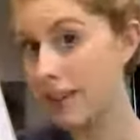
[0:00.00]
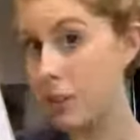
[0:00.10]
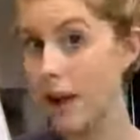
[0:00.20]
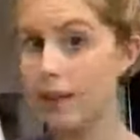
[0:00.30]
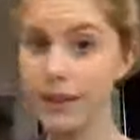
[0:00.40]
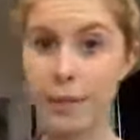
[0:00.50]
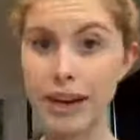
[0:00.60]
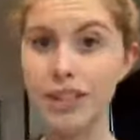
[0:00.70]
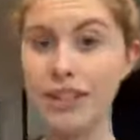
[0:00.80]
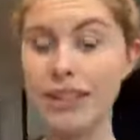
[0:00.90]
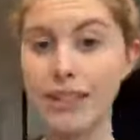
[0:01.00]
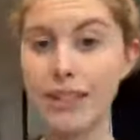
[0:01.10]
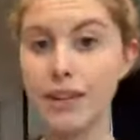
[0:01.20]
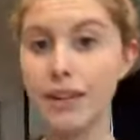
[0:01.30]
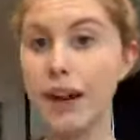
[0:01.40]
as well as a much
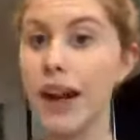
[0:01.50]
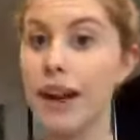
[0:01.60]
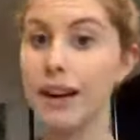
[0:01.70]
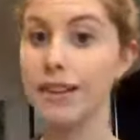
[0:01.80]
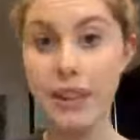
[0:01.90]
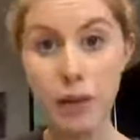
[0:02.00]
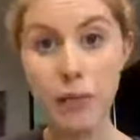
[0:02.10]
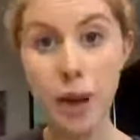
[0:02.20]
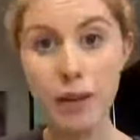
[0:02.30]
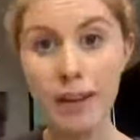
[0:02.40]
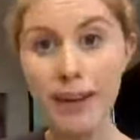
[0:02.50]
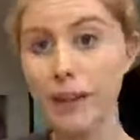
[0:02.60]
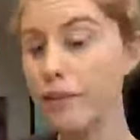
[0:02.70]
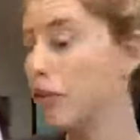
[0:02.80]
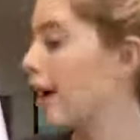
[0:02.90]
easier
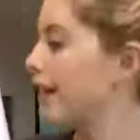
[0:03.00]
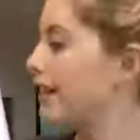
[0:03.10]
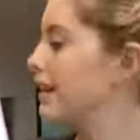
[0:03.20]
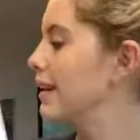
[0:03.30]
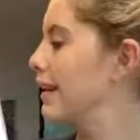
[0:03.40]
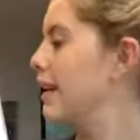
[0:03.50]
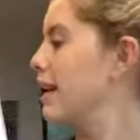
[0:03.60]
self-pollinating variety.